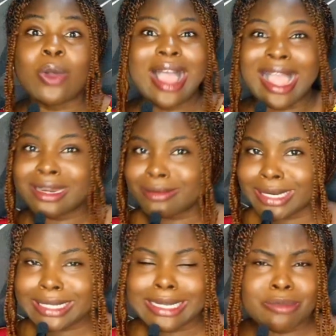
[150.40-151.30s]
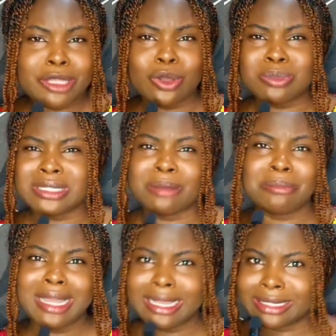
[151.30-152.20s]
agreed and made up their
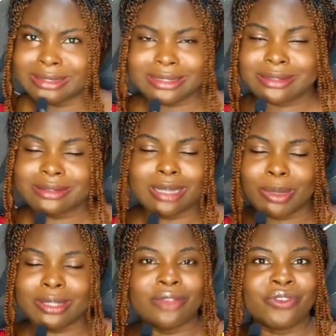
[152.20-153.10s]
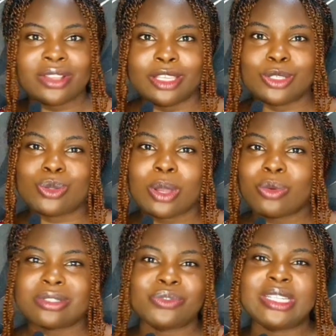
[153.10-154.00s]
mind about everything. So I
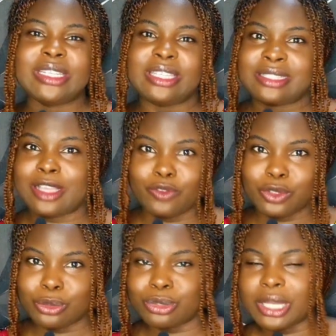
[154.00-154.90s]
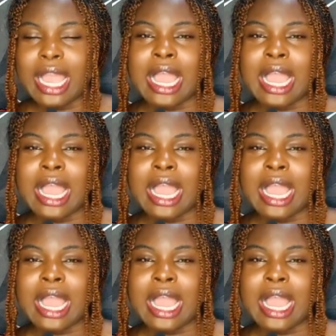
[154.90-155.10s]
wasn't really interviewed.